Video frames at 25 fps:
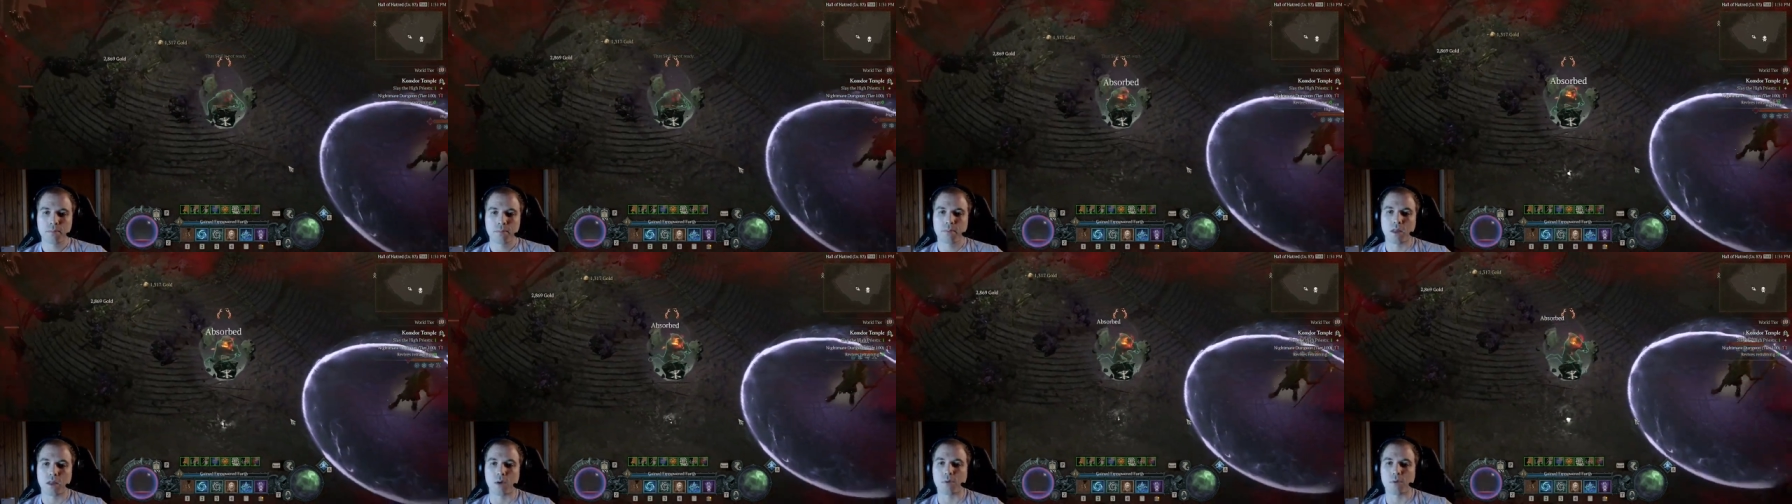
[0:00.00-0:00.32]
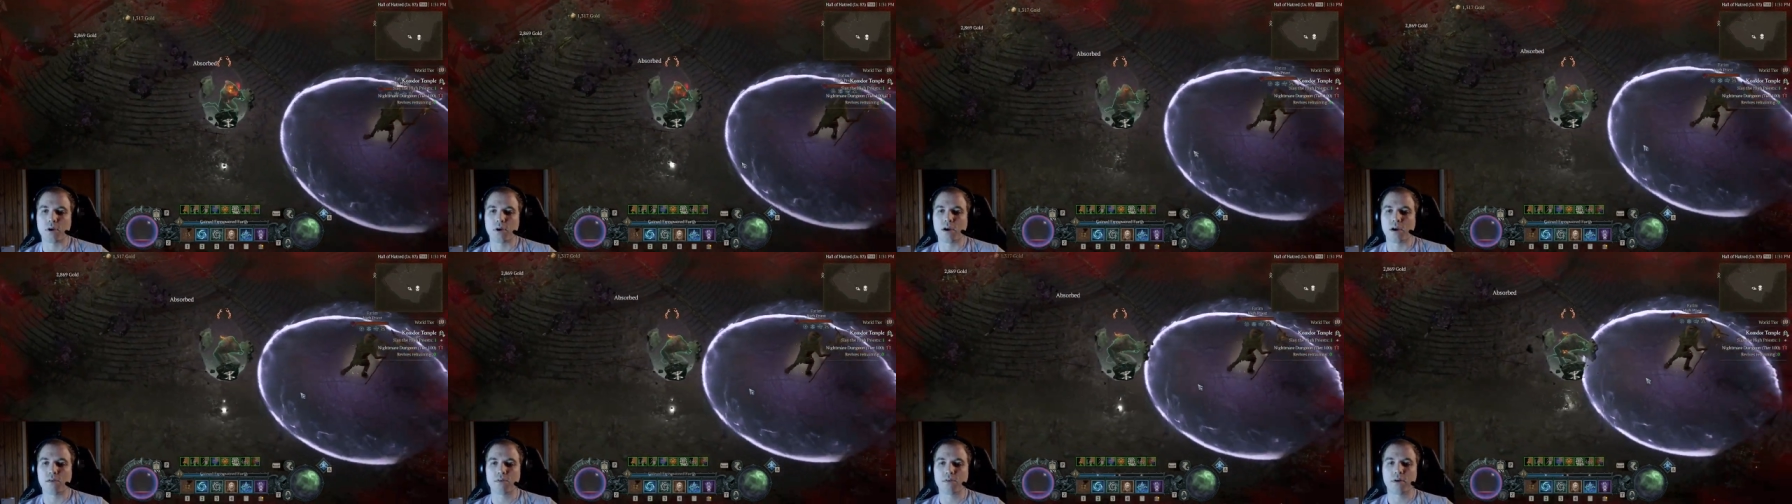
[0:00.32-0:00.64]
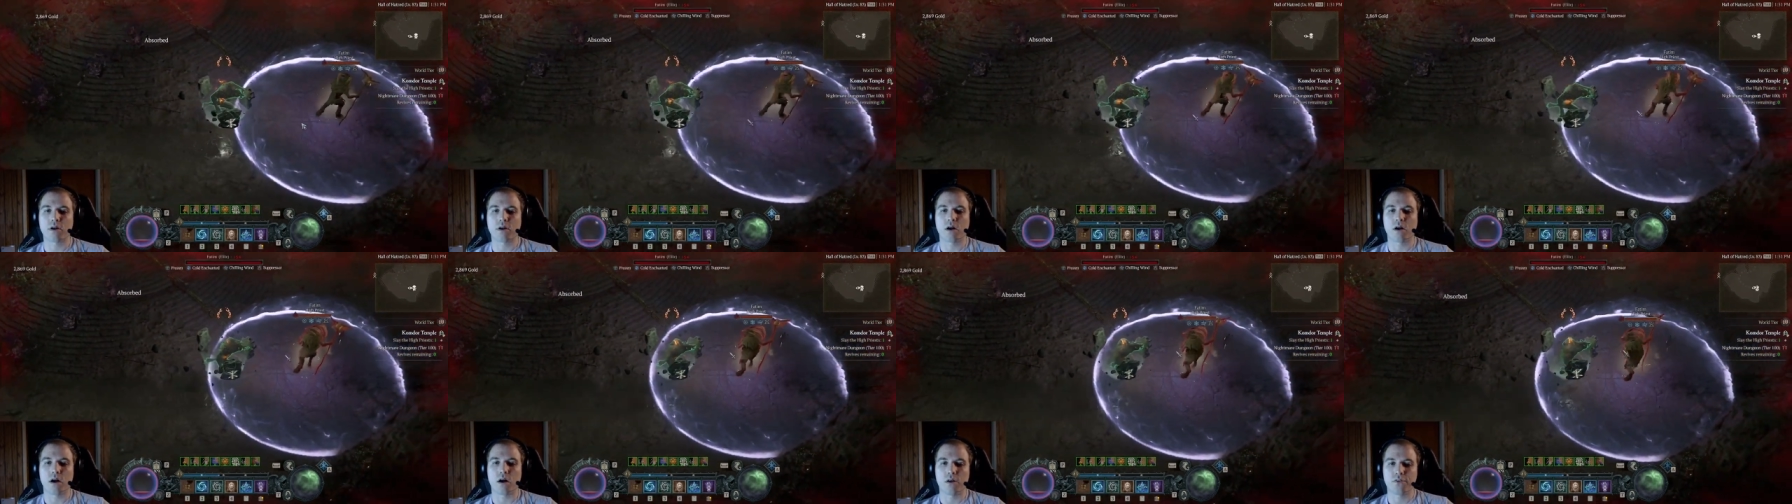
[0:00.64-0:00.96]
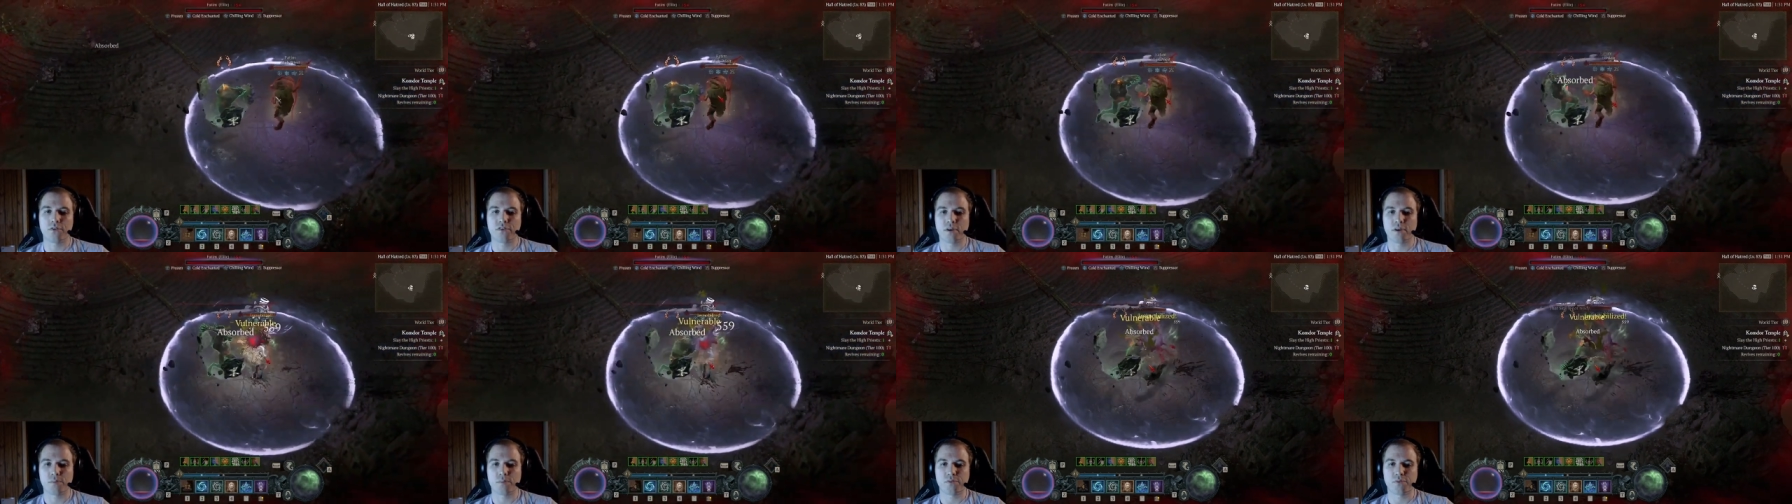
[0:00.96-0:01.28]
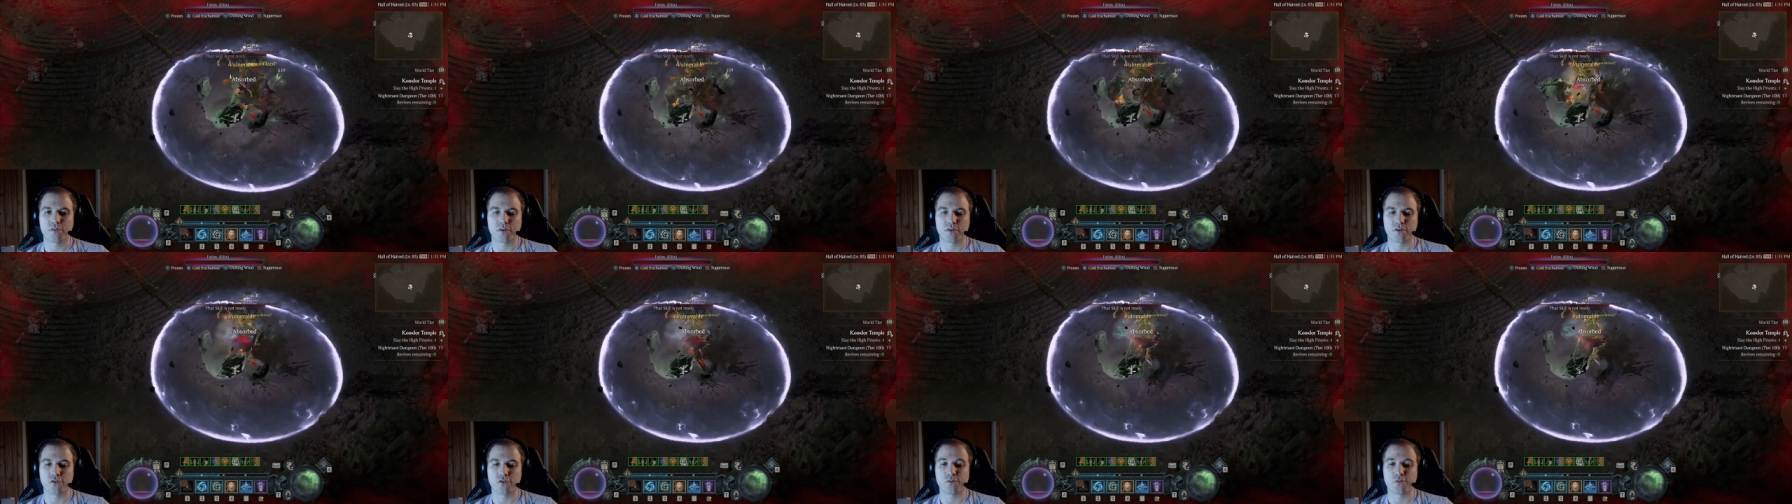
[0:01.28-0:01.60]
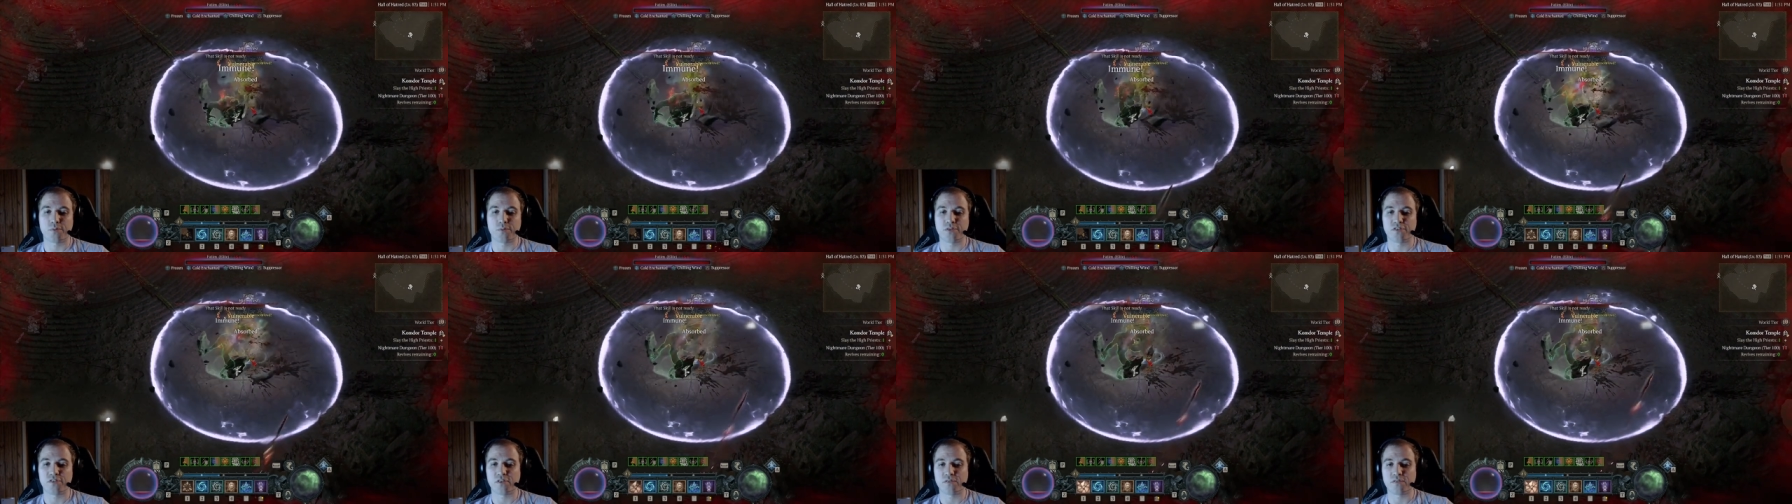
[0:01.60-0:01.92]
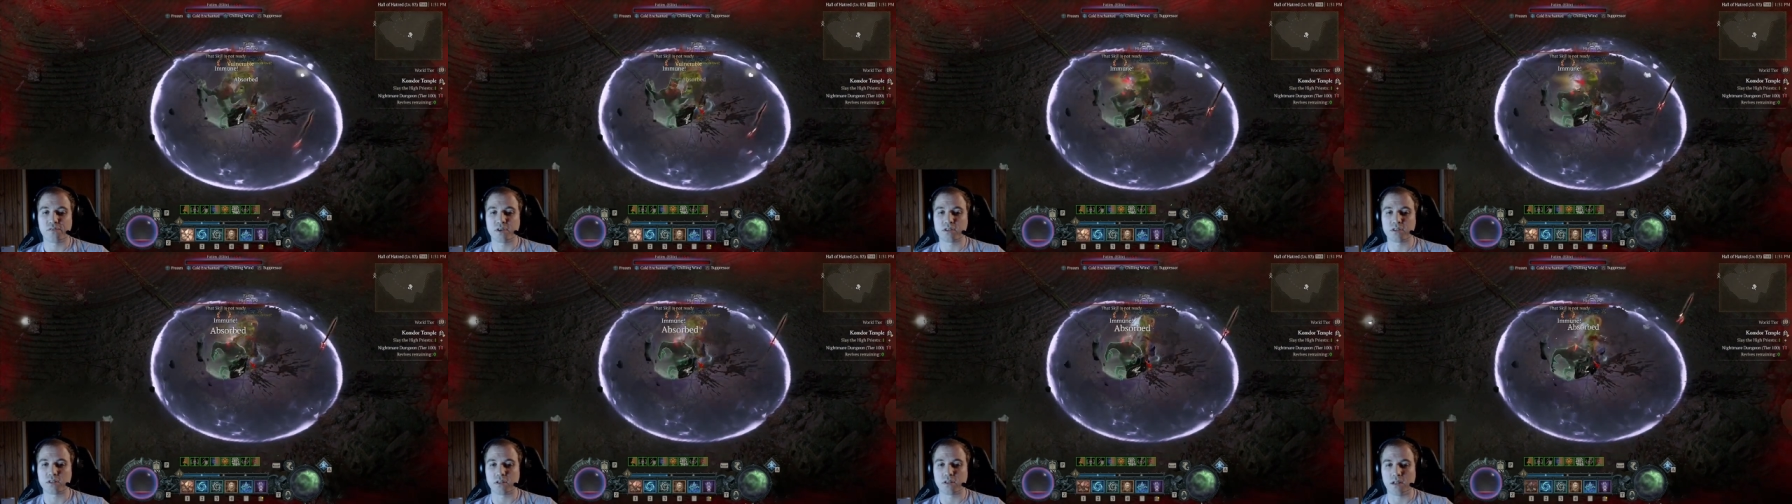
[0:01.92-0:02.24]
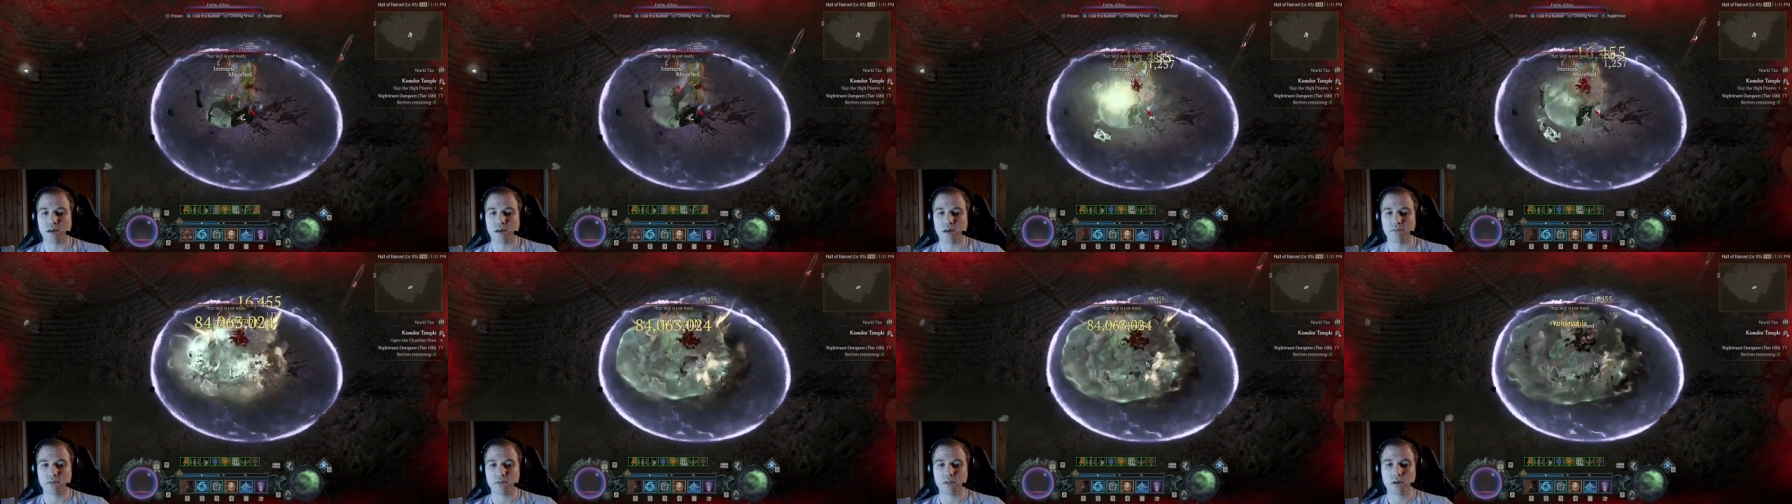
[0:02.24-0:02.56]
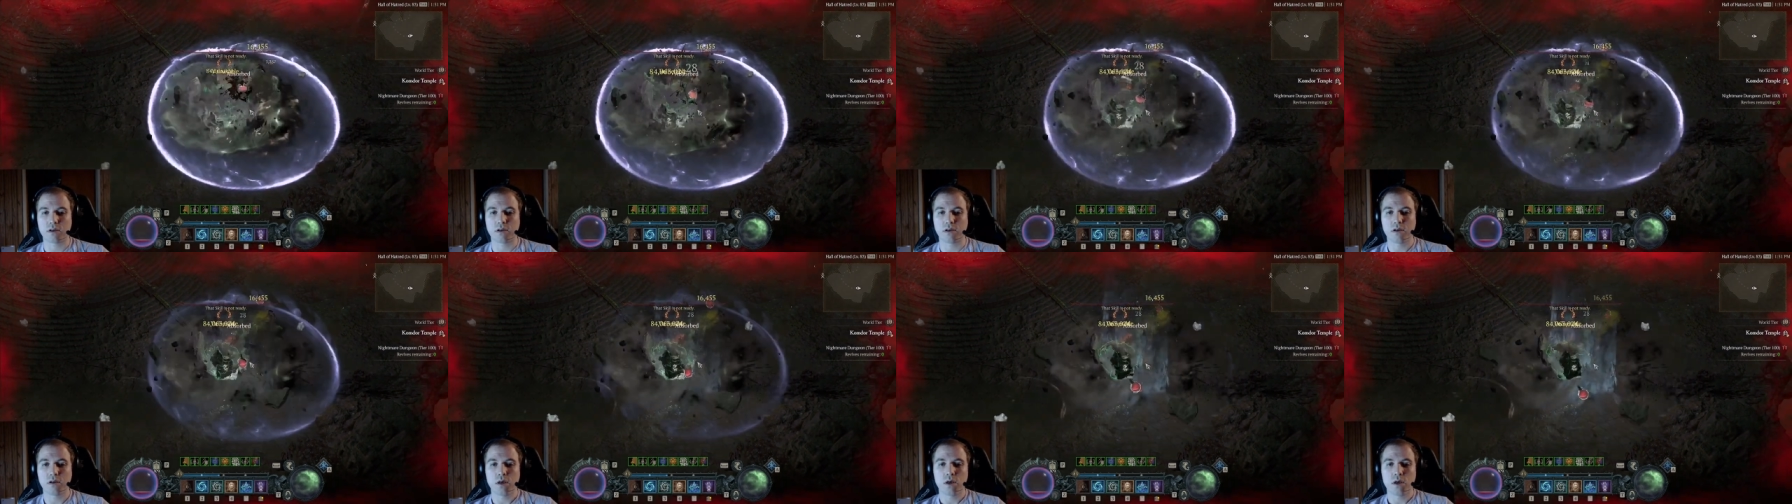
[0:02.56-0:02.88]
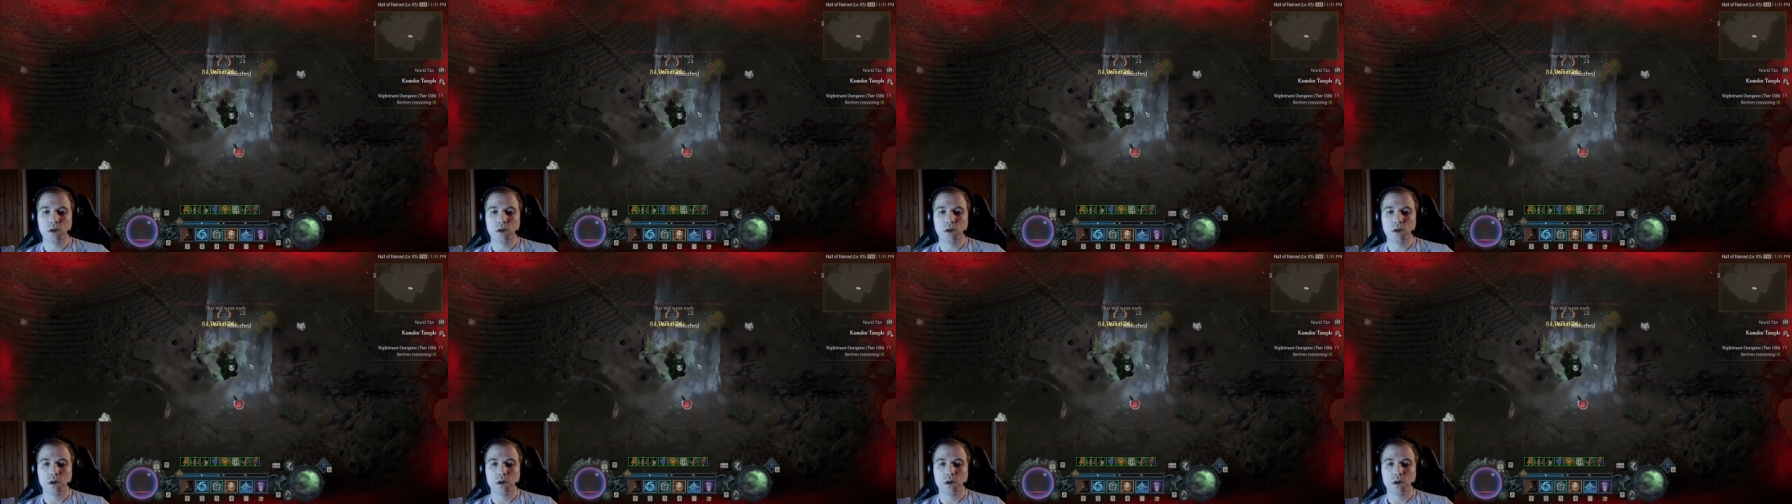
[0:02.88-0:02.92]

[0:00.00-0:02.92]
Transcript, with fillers: I'll be covering concepts that are specific to leveling,